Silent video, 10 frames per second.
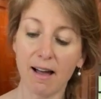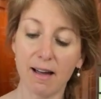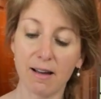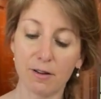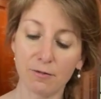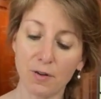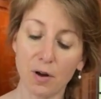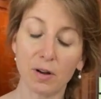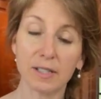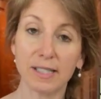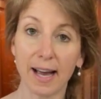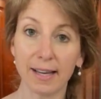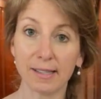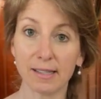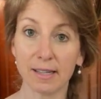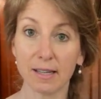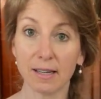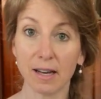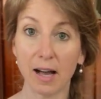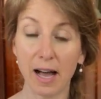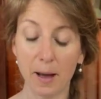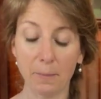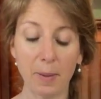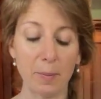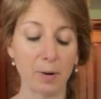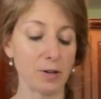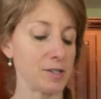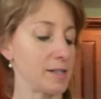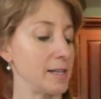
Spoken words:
of diced peppers.